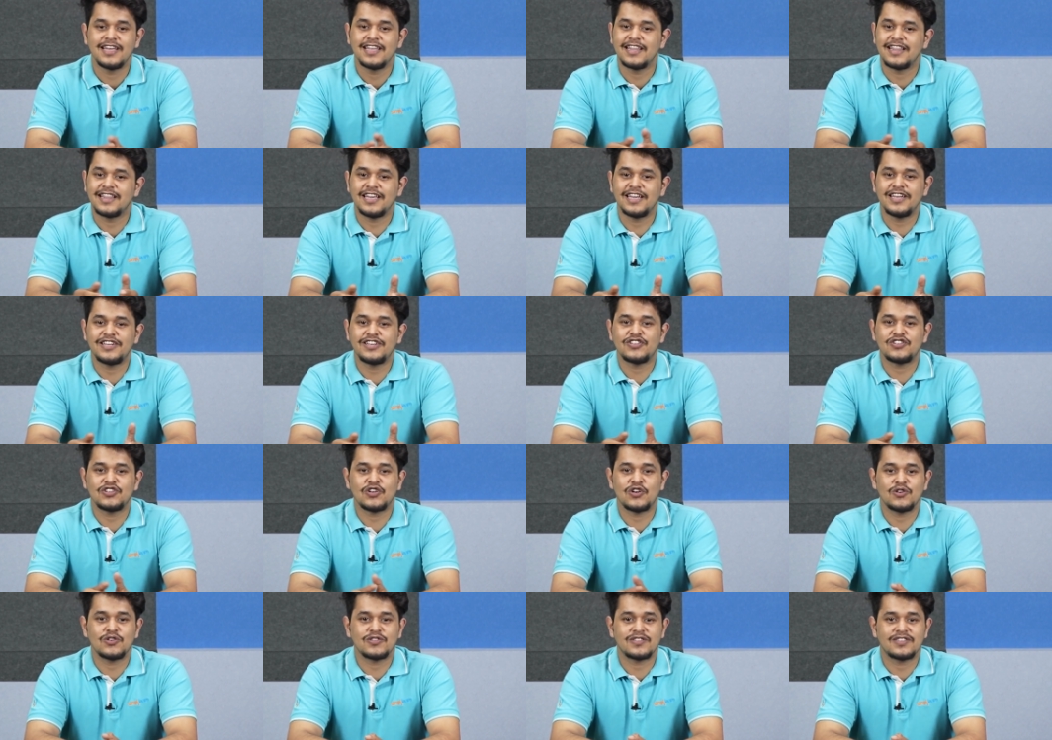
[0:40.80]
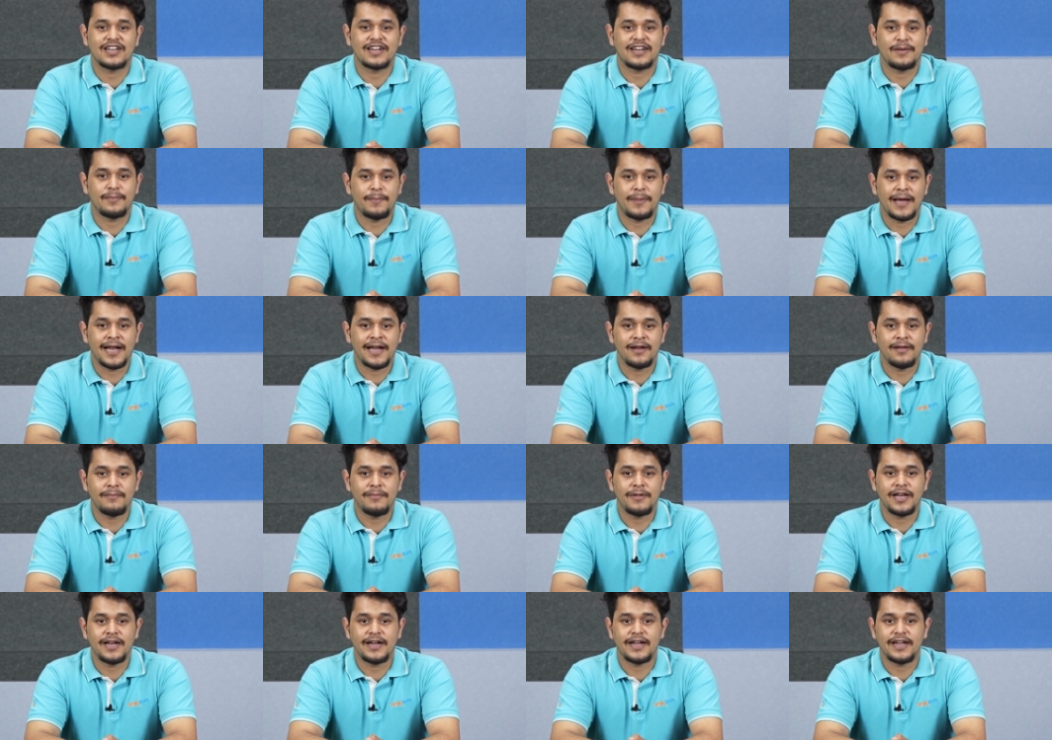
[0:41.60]
This shows the
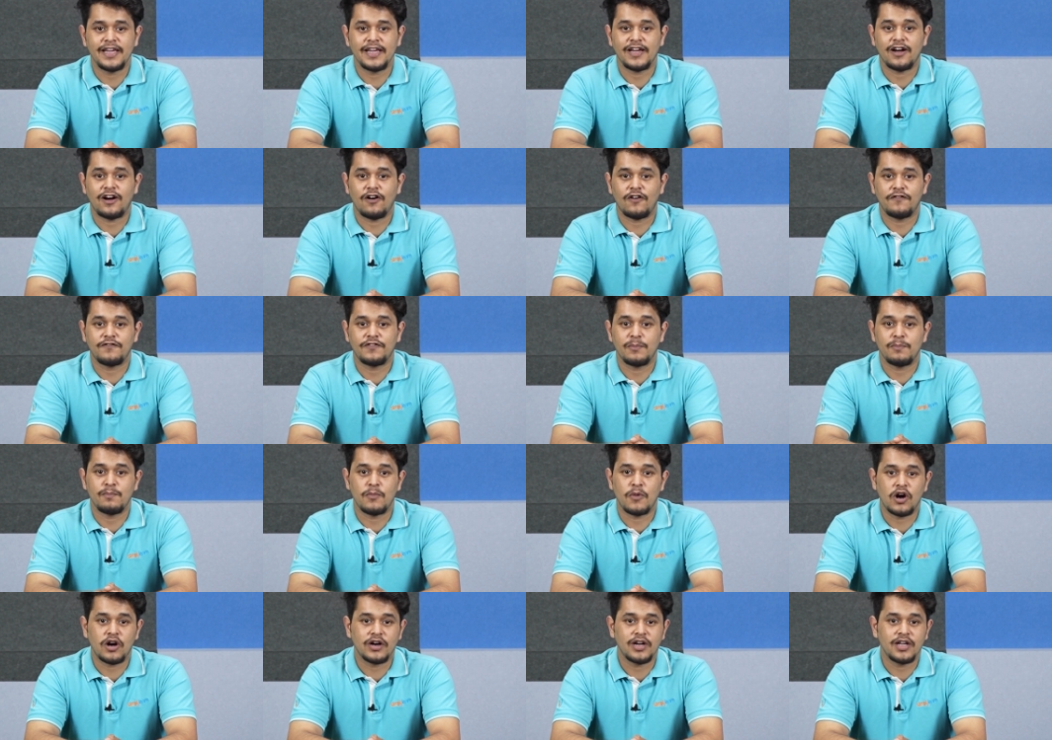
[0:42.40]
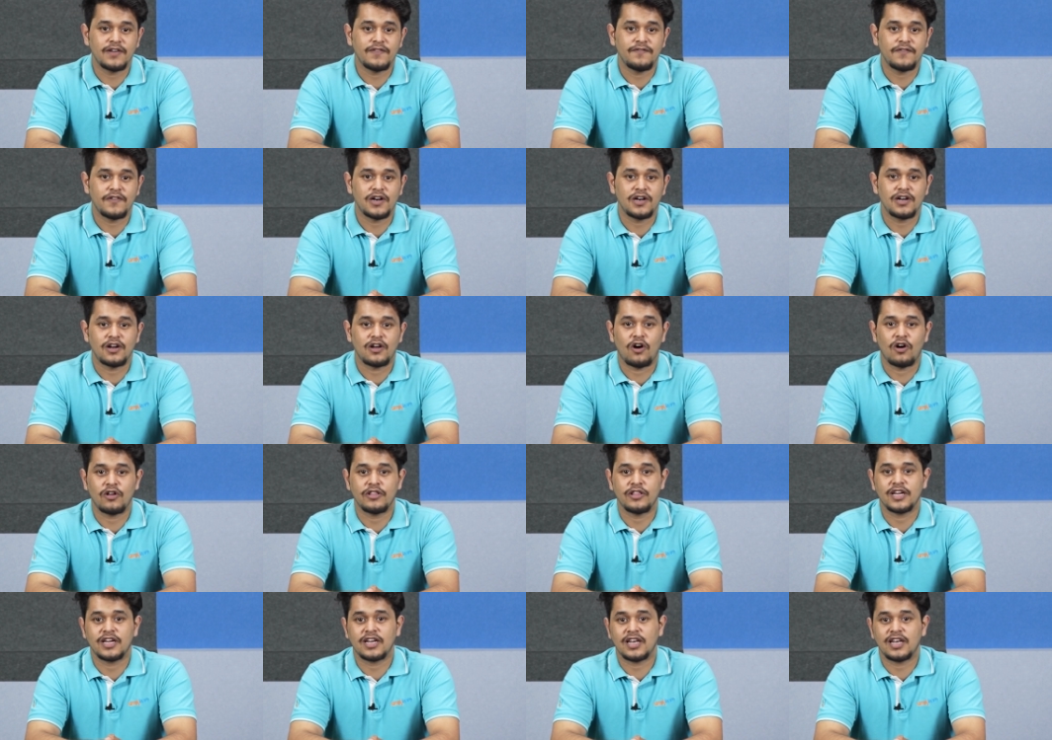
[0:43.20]
dependability of the modern world on the